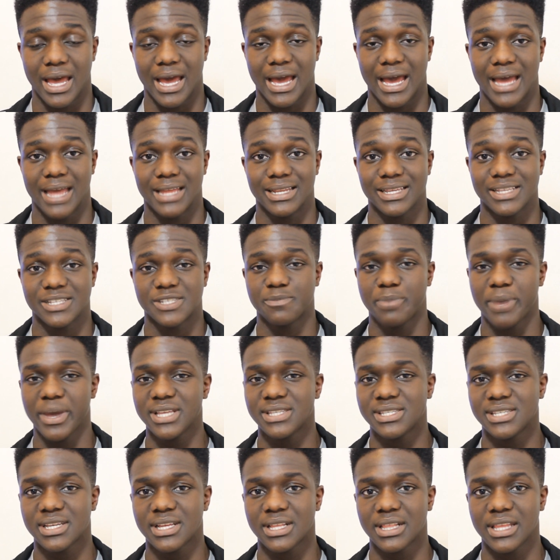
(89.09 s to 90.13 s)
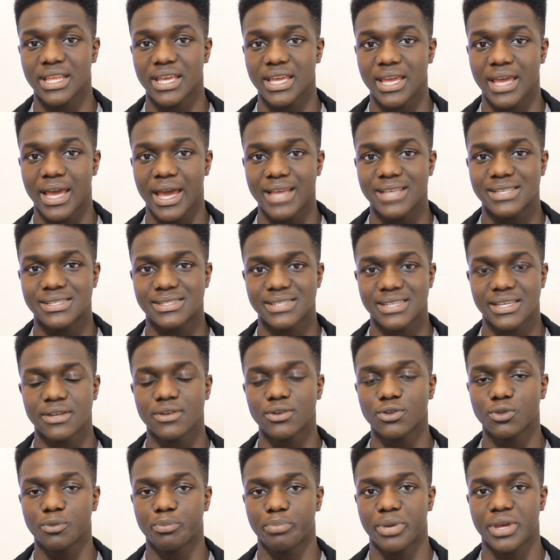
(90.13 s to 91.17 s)
and it's basically a
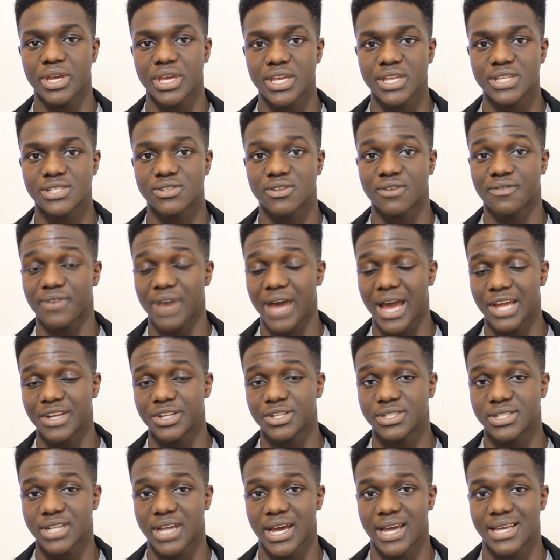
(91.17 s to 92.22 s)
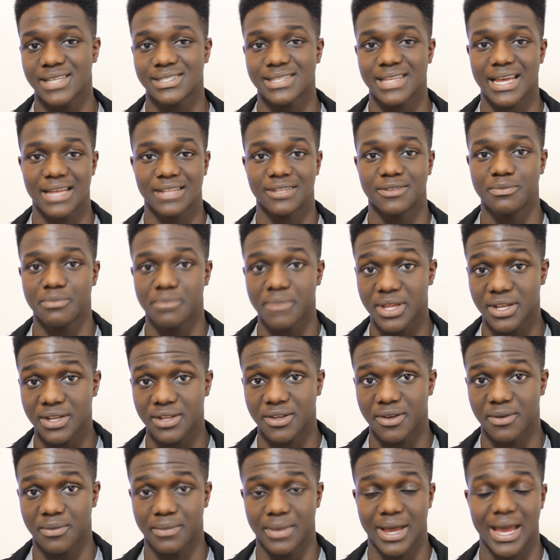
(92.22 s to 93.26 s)
single piece of anodized
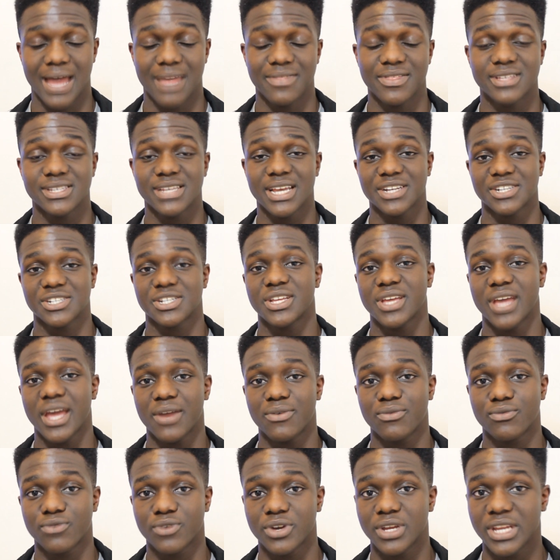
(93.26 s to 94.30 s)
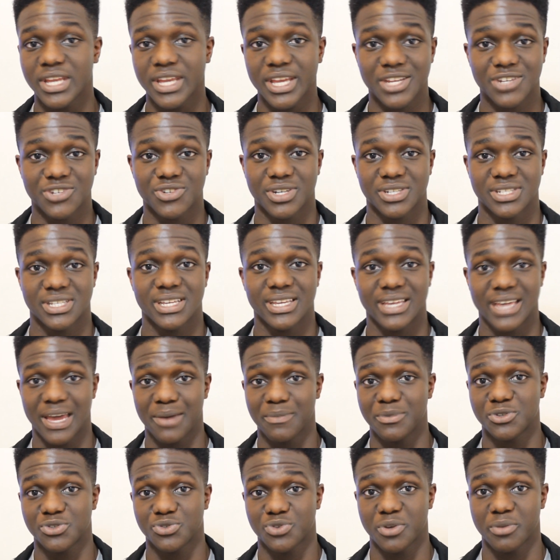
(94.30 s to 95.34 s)
aluminium, and there's actually a really interesting
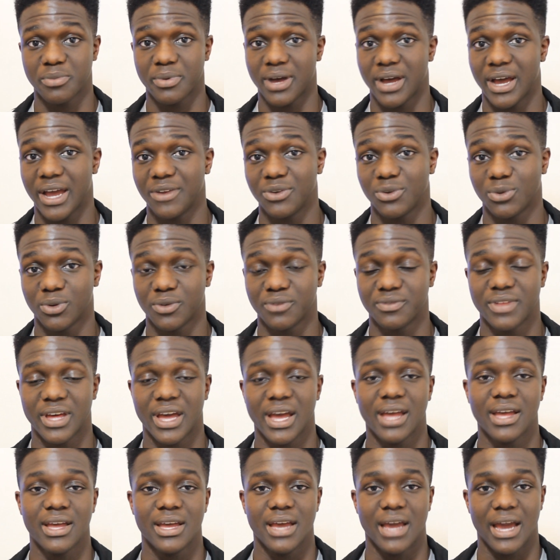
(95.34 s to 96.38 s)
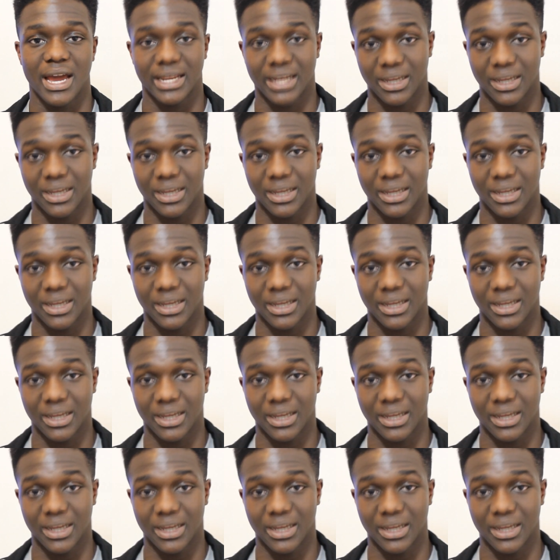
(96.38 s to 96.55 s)
chemistry behind all of that,